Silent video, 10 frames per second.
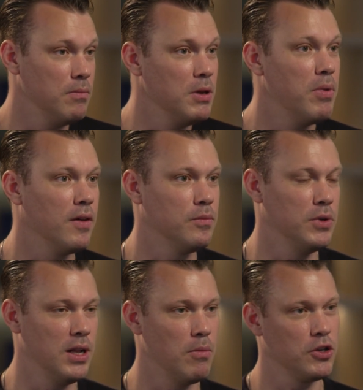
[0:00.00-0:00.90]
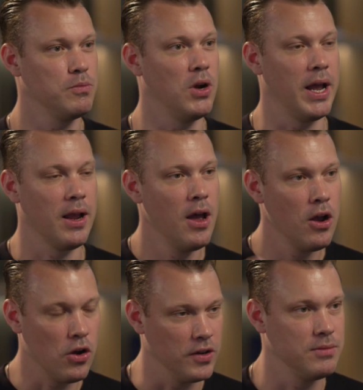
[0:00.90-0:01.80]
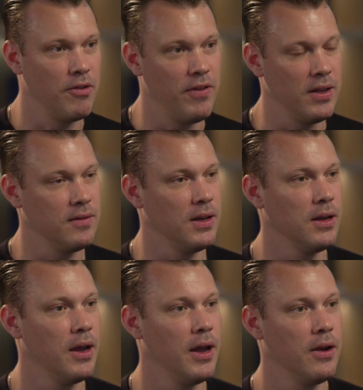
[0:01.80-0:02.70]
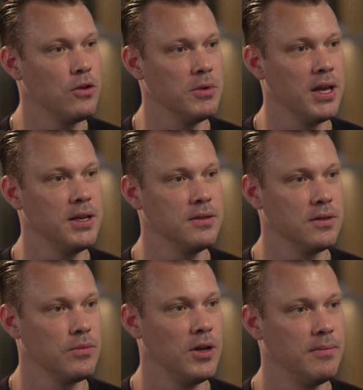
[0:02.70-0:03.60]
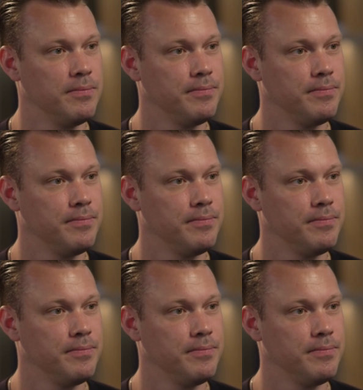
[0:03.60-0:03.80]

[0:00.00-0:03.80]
be possible, and much more like customer-facing uh, communications as well.